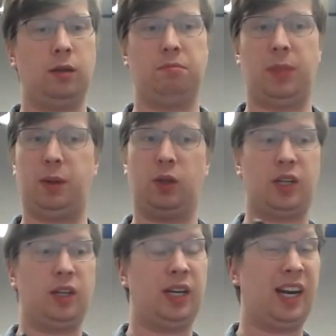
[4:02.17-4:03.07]
maybe look
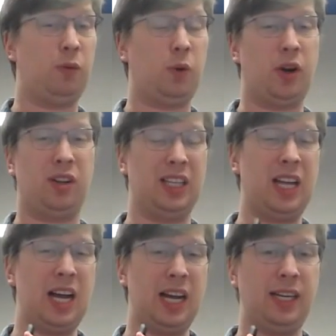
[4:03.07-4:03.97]
into getting one
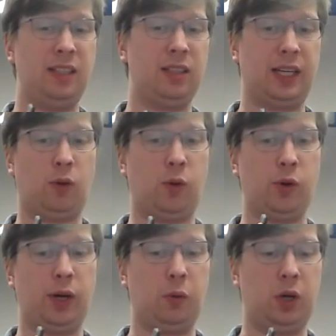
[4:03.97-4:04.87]
online, like
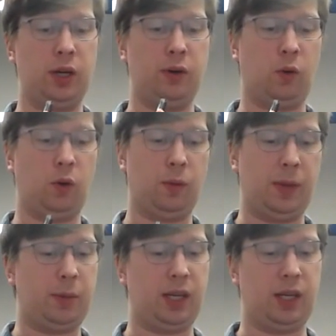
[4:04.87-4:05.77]
ordering one, or
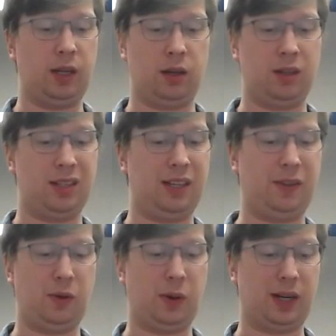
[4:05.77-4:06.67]
maybe if
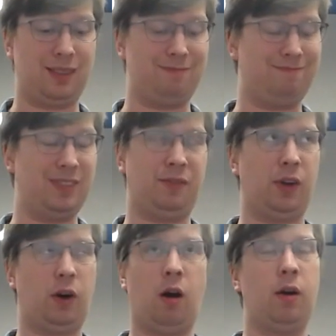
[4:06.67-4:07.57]

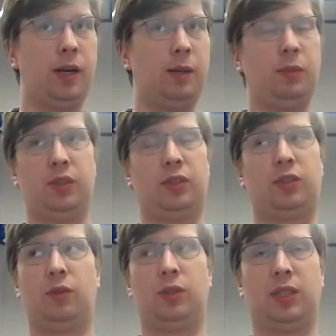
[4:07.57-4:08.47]
there are any music
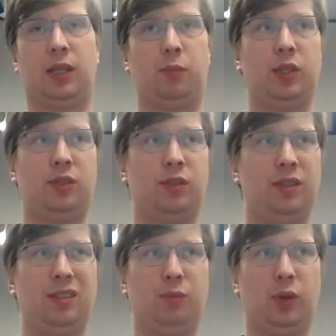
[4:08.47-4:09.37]
stores like Prince
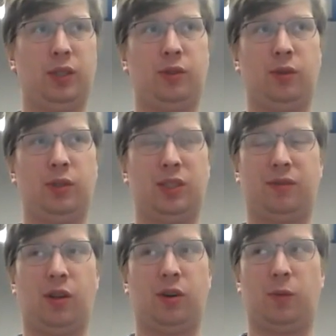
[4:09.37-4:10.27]
George,
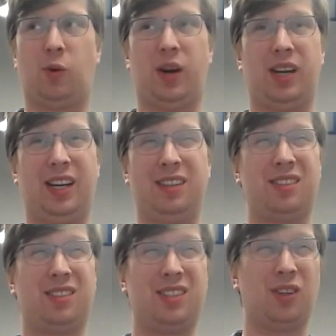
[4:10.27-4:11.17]
if Long & McQuaid
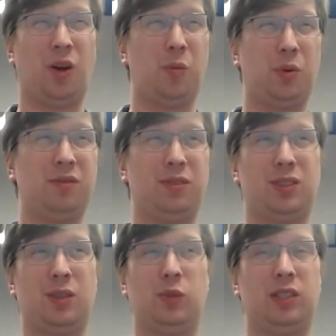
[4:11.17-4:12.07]
is still open for
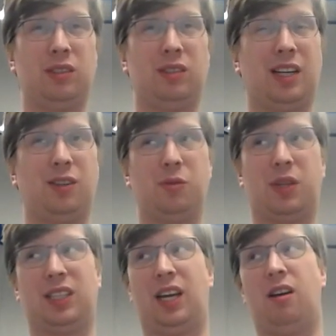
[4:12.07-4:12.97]
some reason, I don't
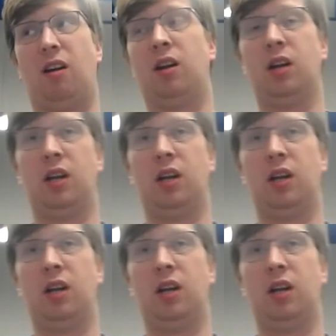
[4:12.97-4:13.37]
think they are,